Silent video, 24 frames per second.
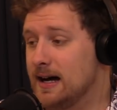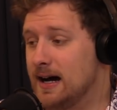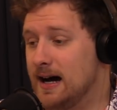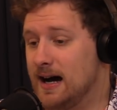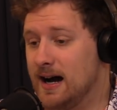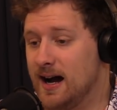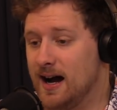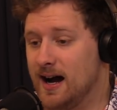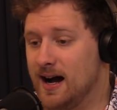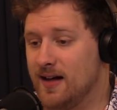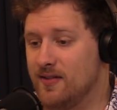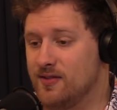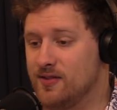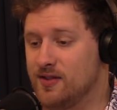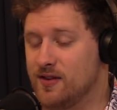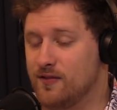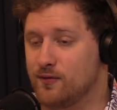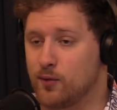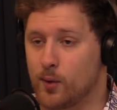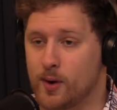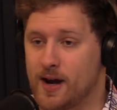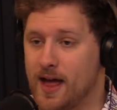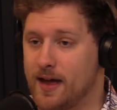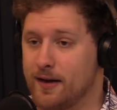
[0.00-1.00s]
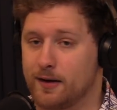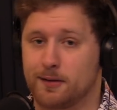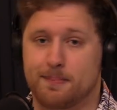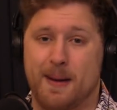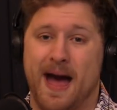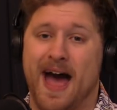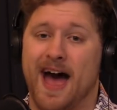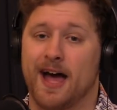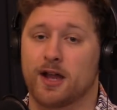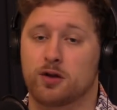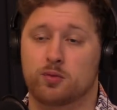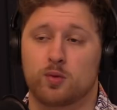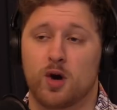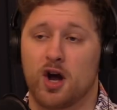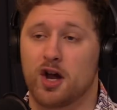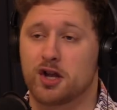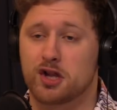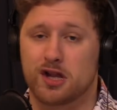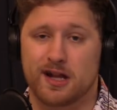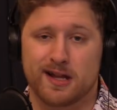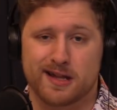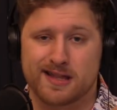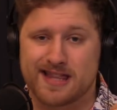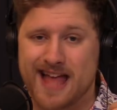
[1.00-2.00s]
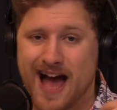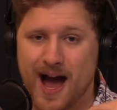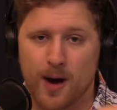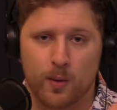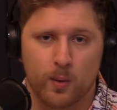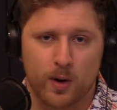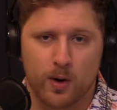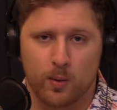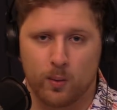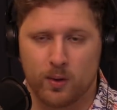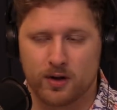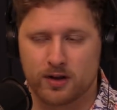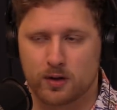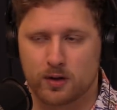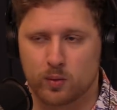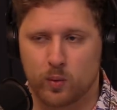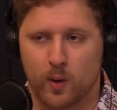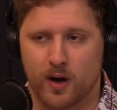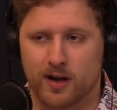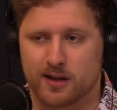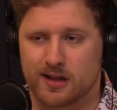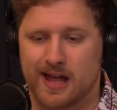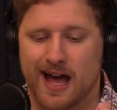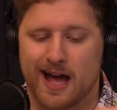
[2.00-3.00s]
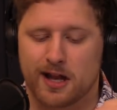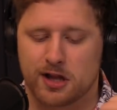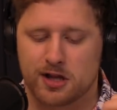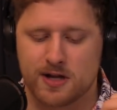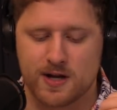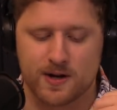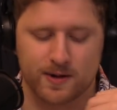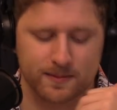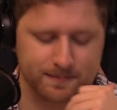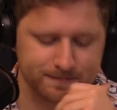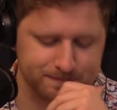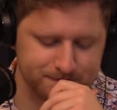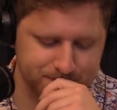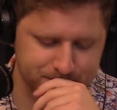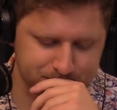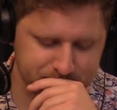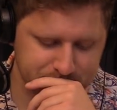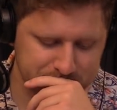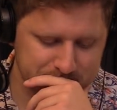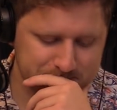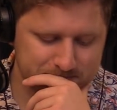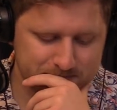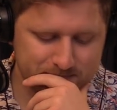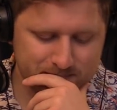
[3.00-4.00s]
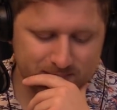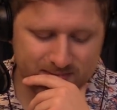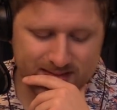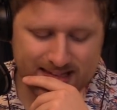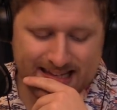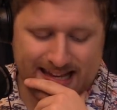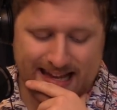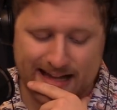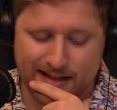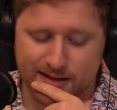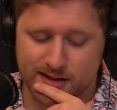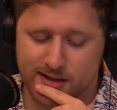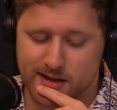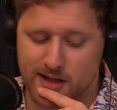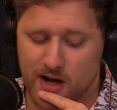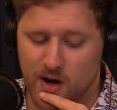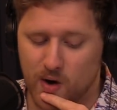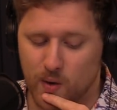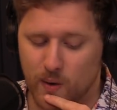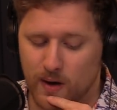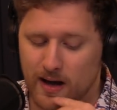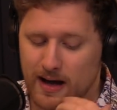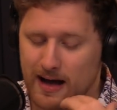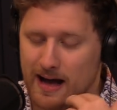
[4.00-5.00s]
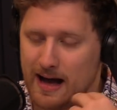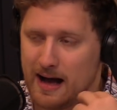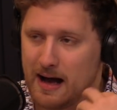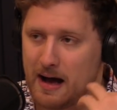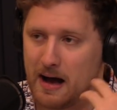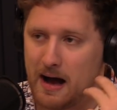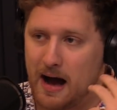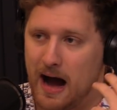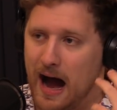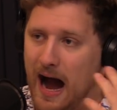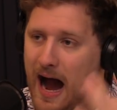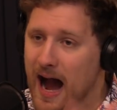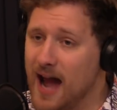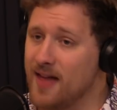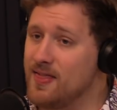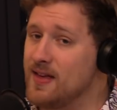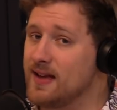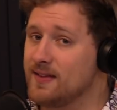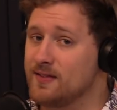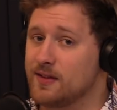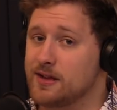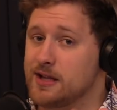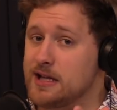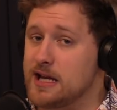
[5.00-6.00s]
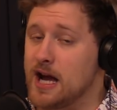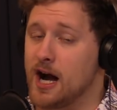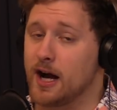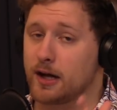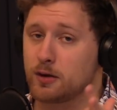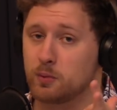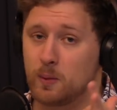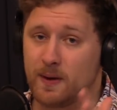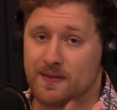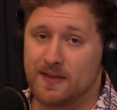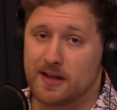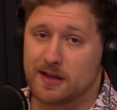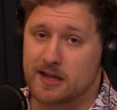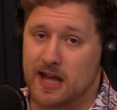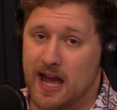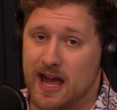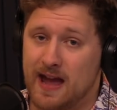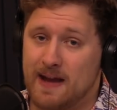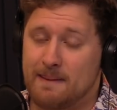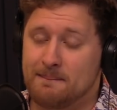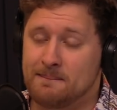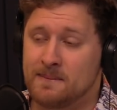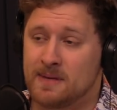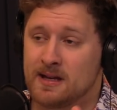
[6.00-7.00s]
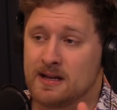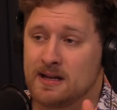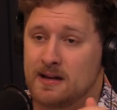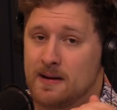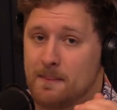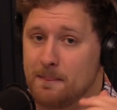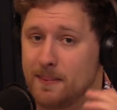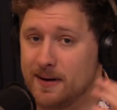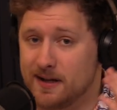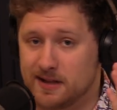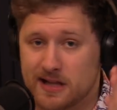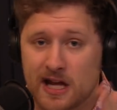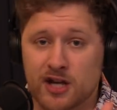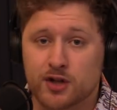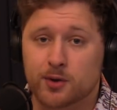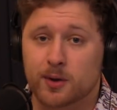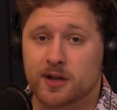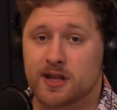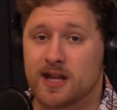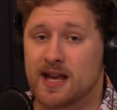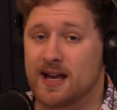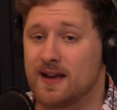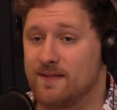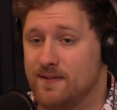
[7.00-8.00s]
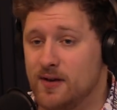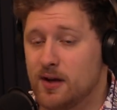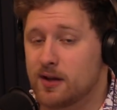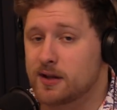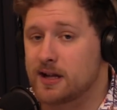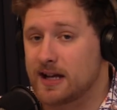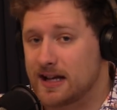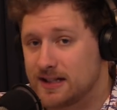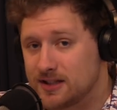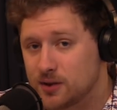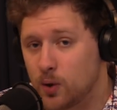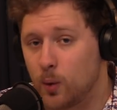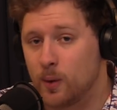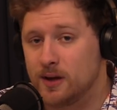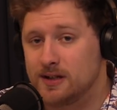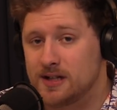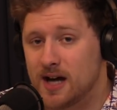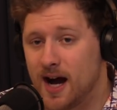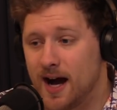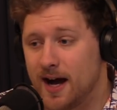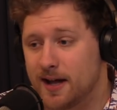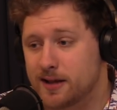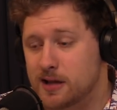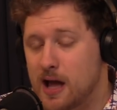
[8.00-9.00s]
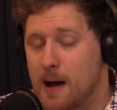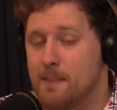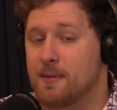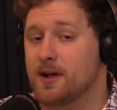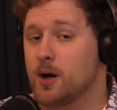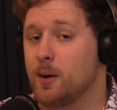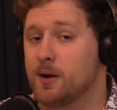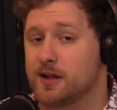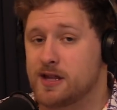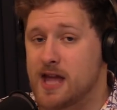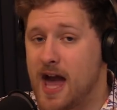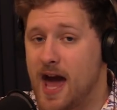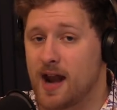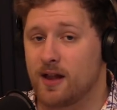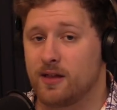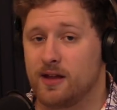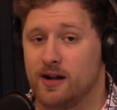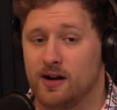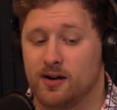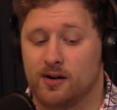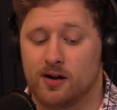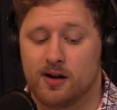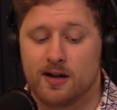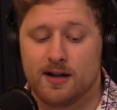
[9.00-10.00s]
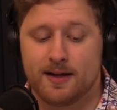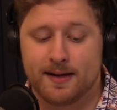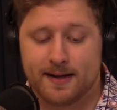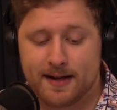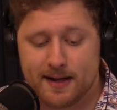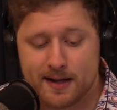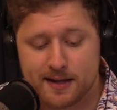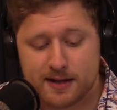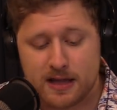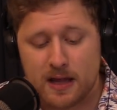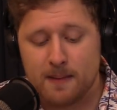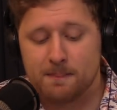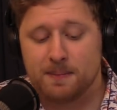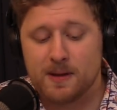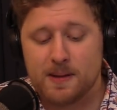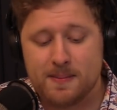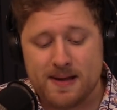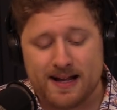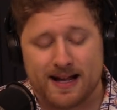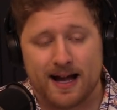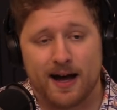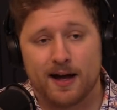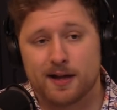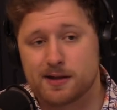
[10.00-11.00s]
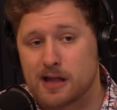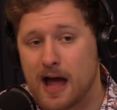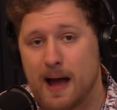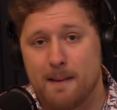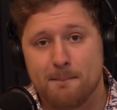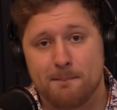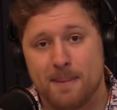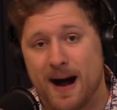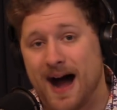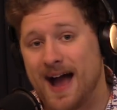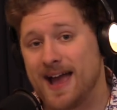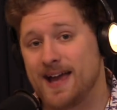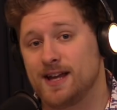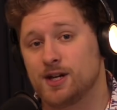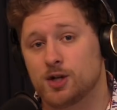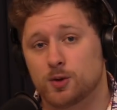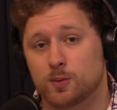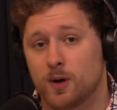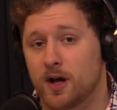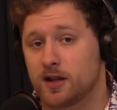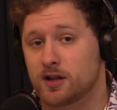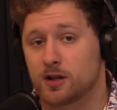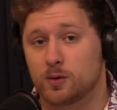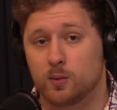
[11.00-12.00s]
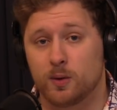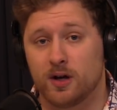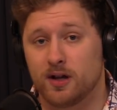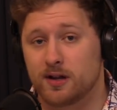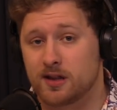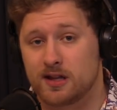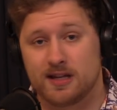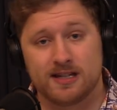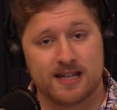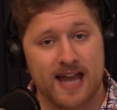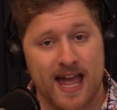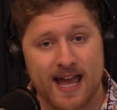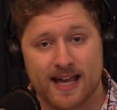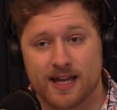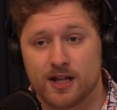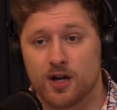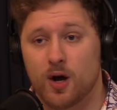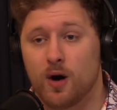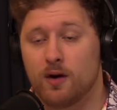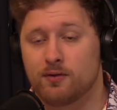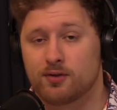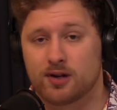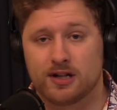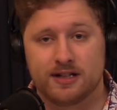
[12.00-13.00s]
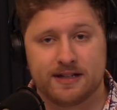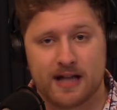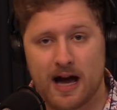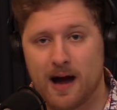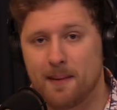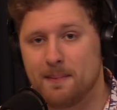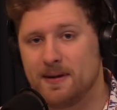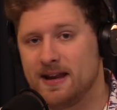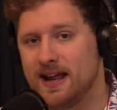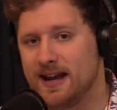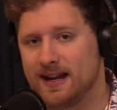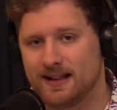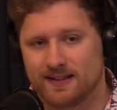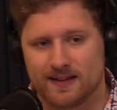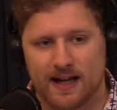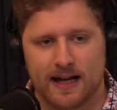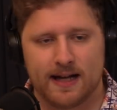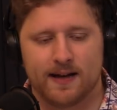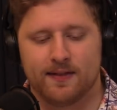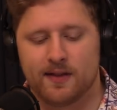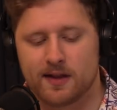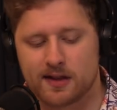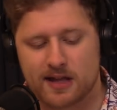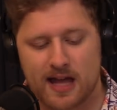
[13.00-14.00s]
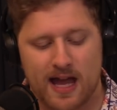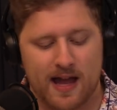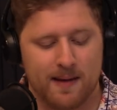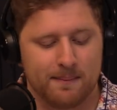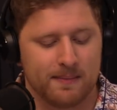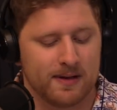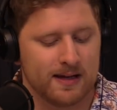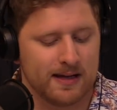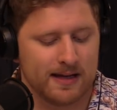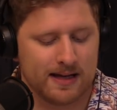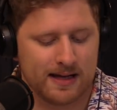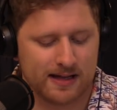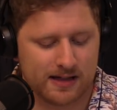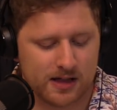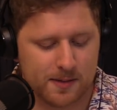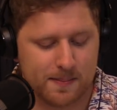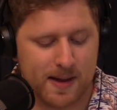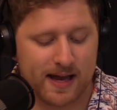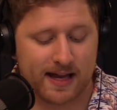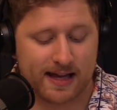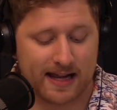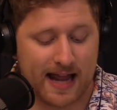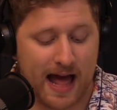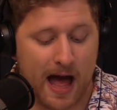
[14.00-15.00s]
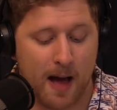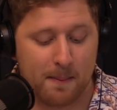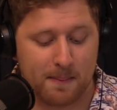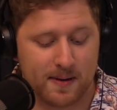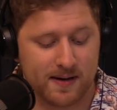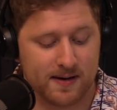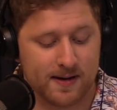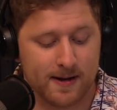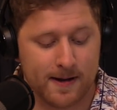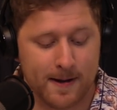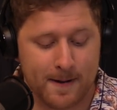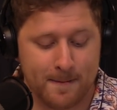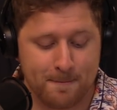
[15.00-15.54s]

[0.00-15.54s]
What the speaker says: The 49ers pass rush is not what it once was last year. And so I think the Seahawks win this game, but it's interesting. It feels like a coin toss. I'm going to go Seattle here simply because I buy into Russell Wilson taking over and dominating late in this game to make it happen.